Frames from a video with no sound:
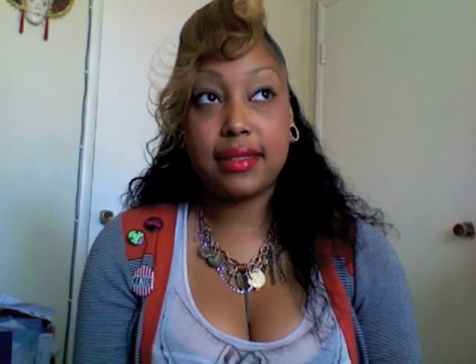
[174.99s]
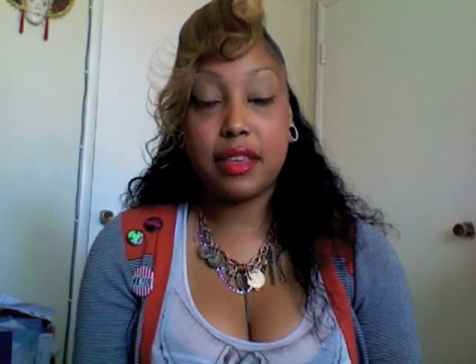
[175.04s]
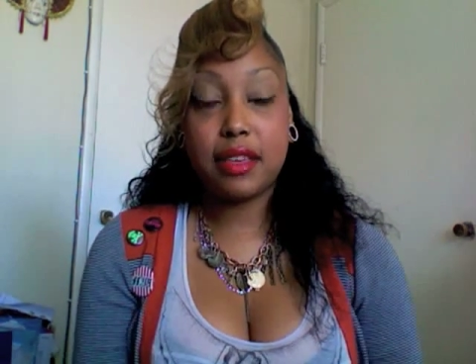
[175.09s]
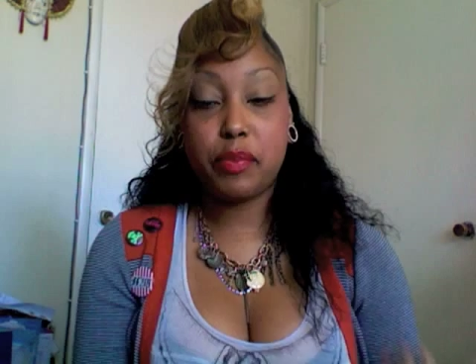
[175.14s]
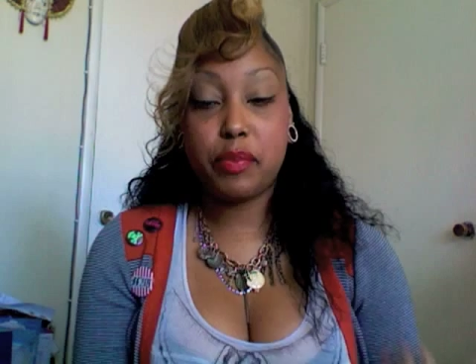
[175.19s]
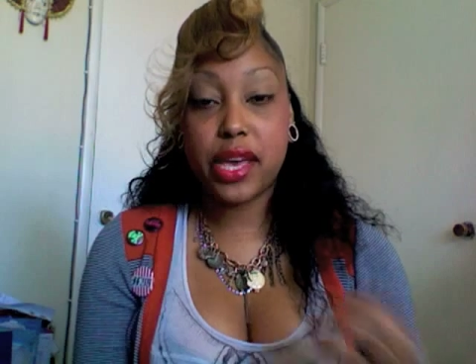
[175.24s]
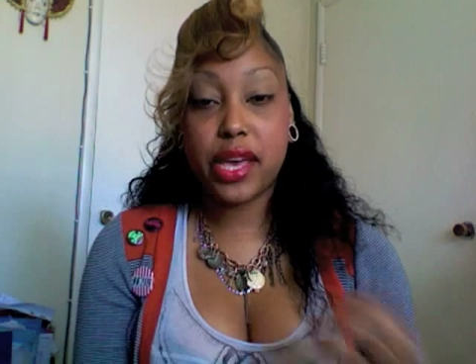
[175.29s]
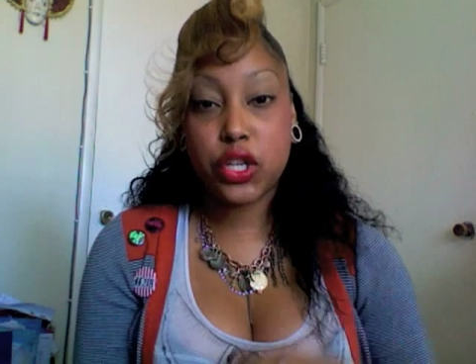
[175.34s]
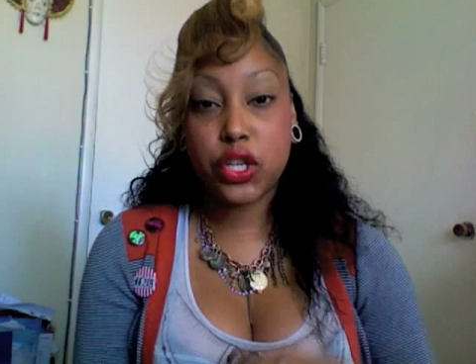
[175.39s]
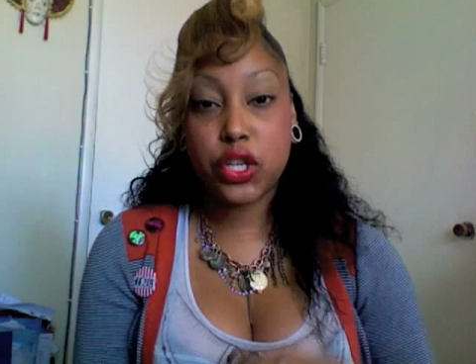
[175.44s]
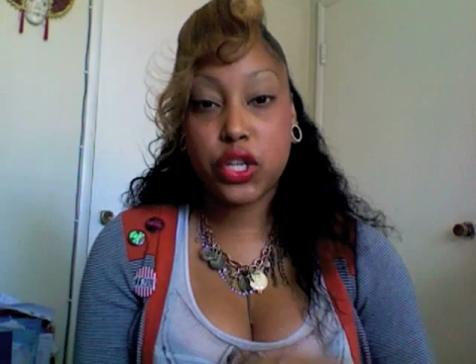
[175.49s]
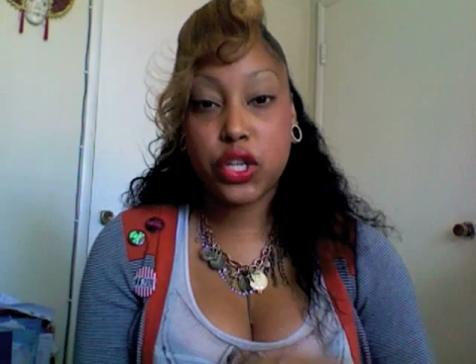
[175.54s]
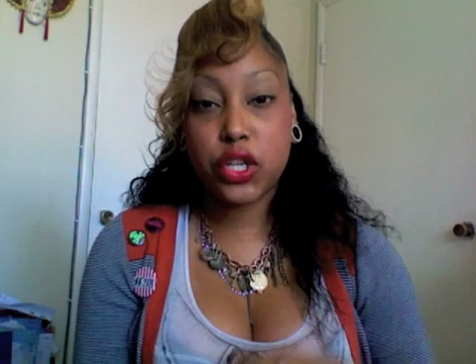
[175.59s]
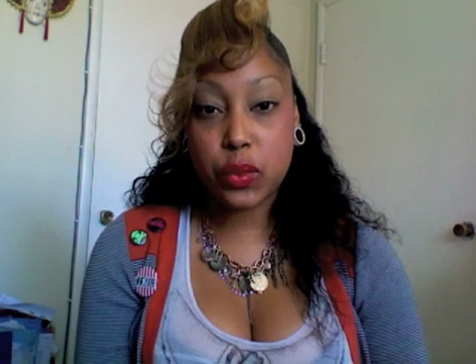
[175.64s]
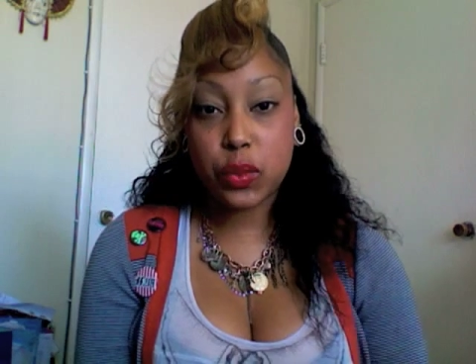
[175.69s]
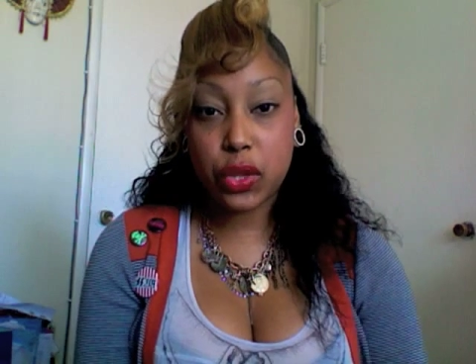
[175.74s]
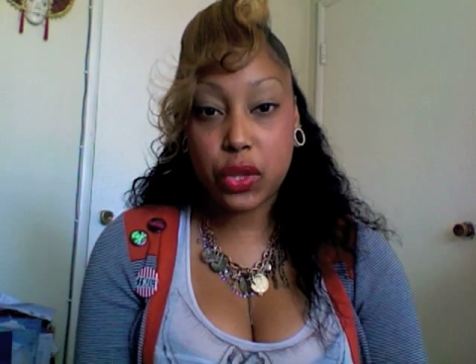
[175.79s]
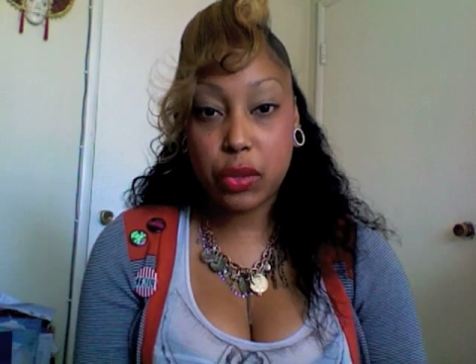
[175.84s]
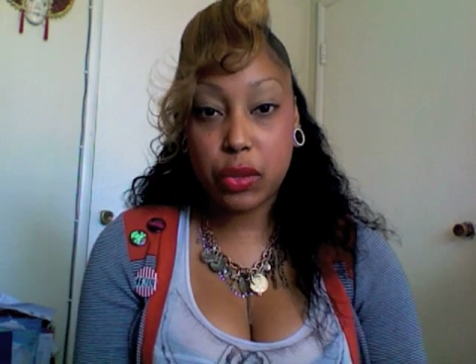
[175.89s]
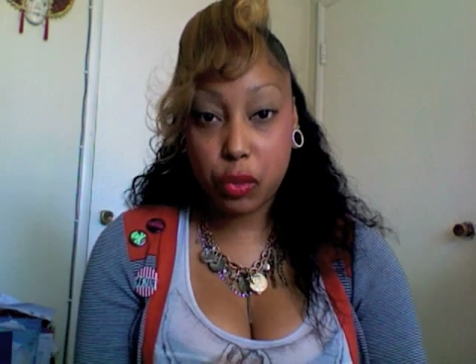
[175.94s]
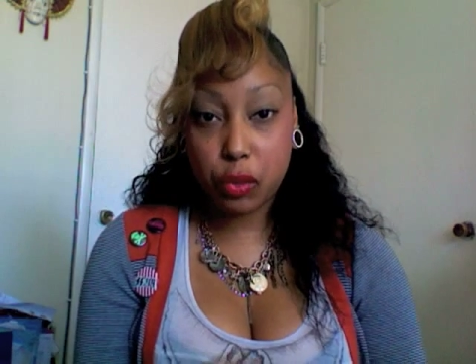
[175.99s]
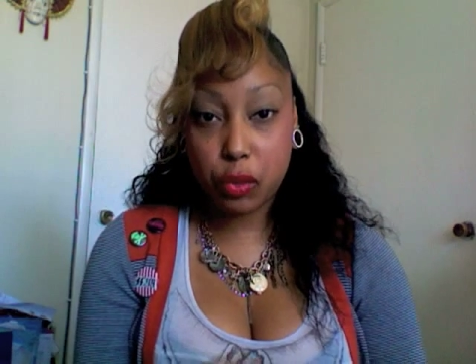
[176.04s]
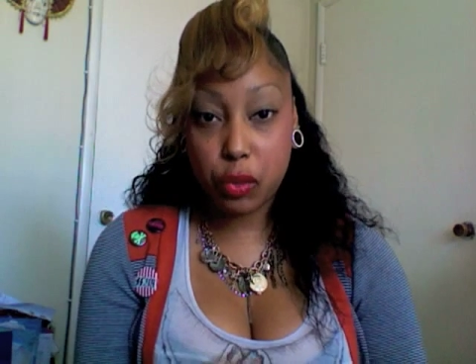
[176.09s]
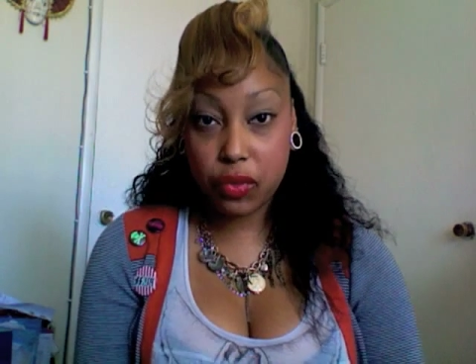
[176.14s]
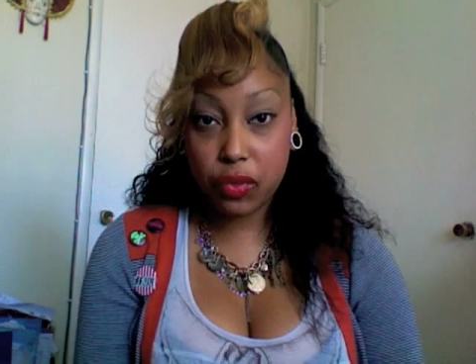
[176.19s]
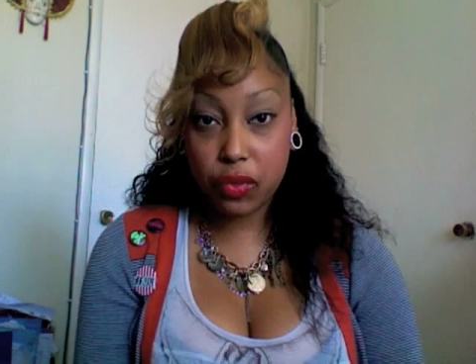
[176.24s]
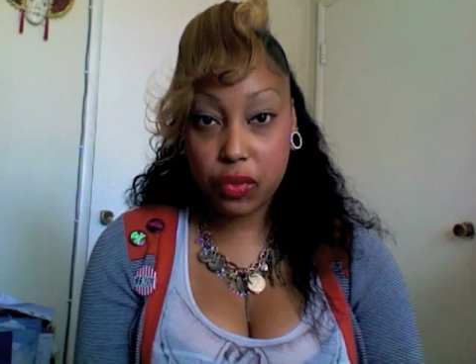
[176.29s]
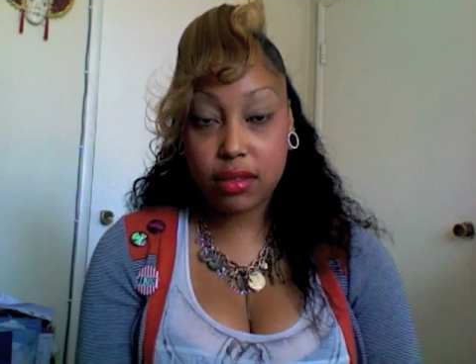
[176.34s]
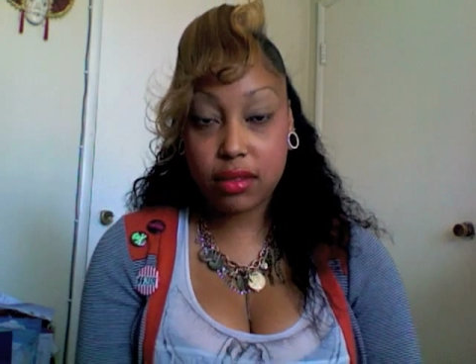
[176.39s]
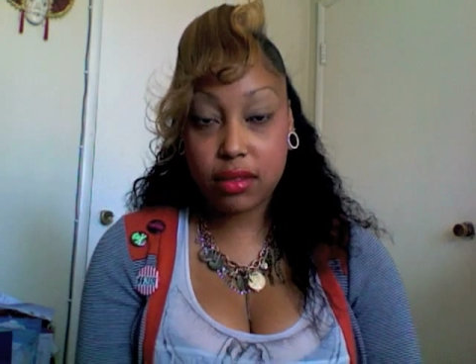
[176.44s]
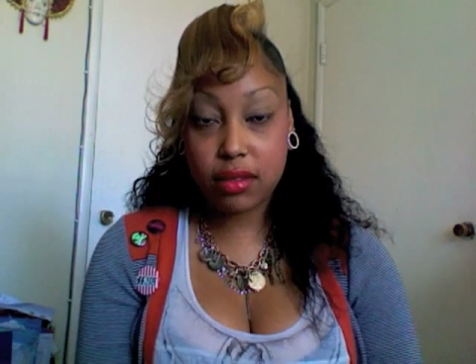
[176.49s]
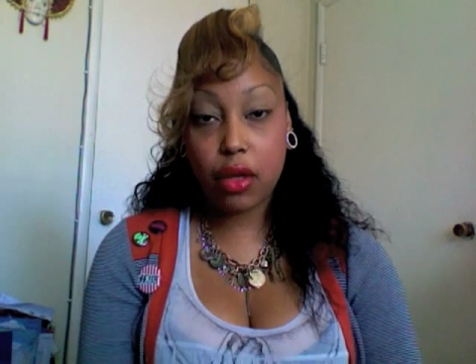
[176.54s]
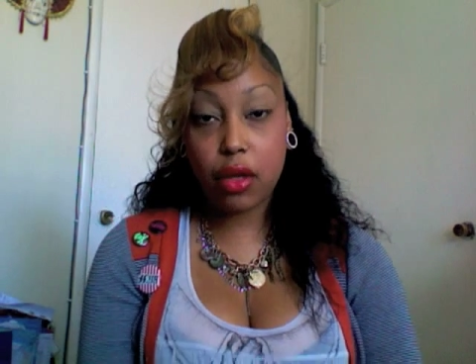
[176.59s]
It meshes with the movies.